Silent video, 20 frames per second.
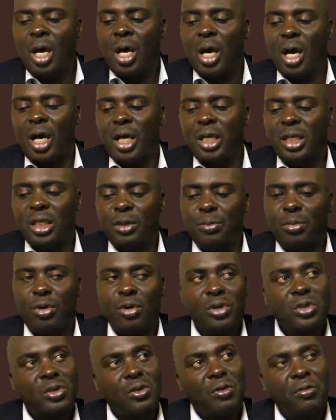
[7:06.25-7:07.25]
And
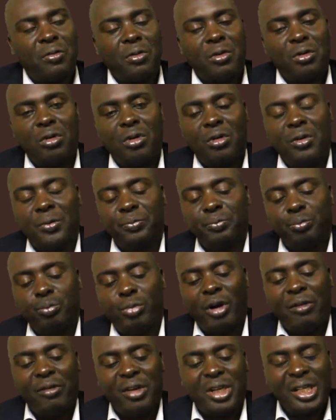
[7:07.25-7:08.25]
because of
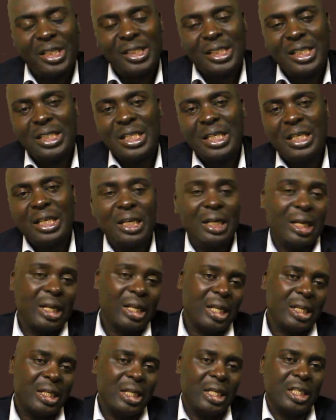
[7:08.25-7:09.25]
privatization and
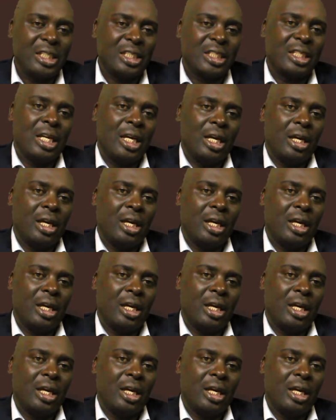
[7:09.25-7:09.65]
other things,